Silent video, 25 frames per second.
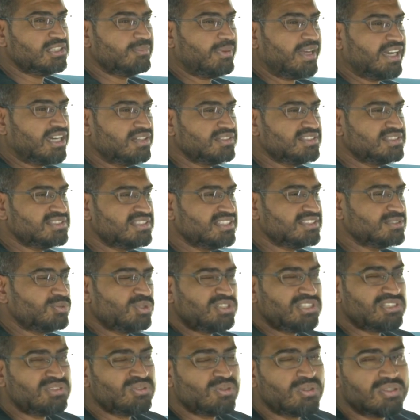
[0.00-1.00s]
the back of these things,
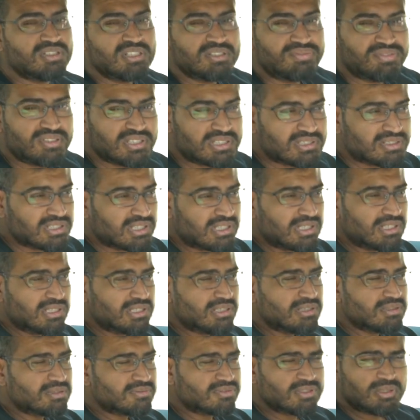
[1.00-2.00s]
which is no different
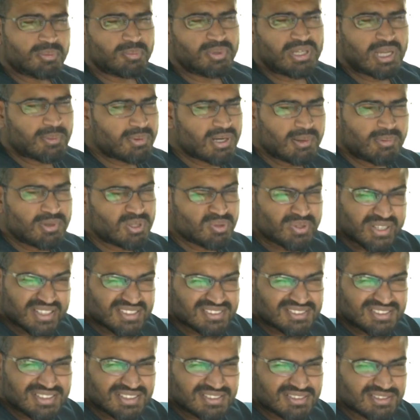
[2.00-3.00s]
from a BMW
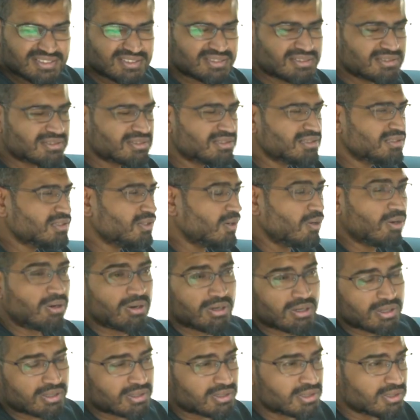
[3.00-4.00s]
X6
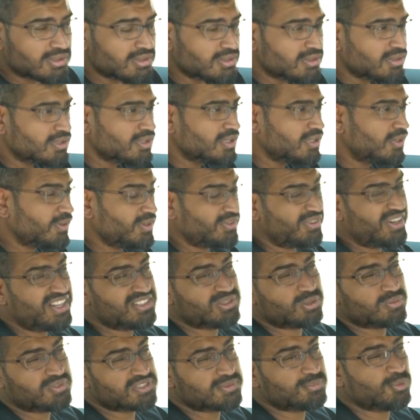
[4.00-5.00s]
or a
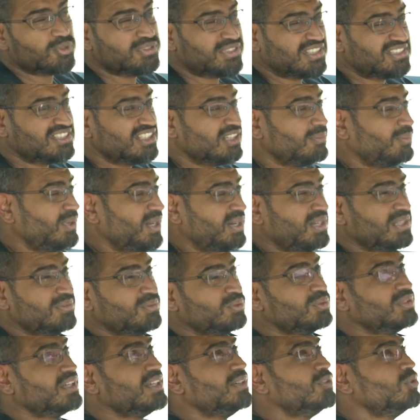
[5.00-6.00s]
Range Rover Sport. Actually, have plenty of
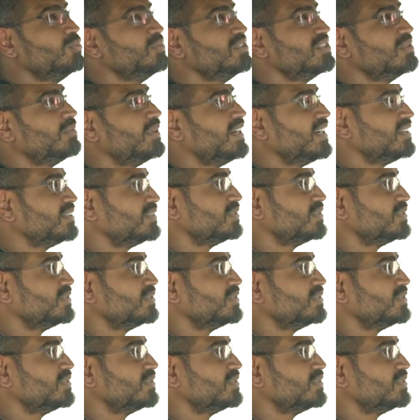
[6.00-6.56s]
good headroom in the back.